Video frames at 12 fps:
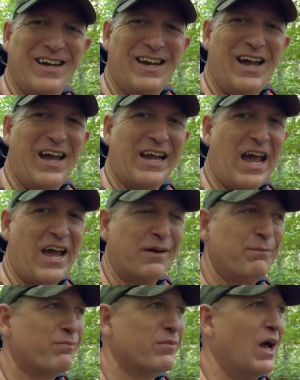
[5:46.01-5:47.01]
Hey gang,
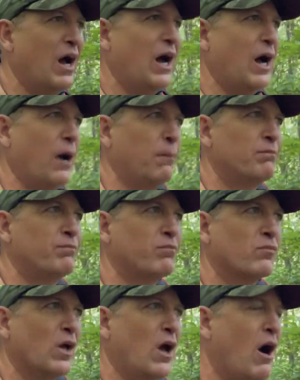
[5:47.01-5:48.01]

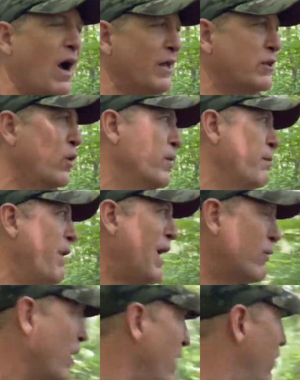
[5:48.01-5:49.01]
um, all right, so in the
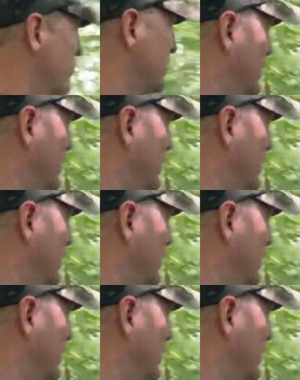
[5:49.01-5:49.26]
background,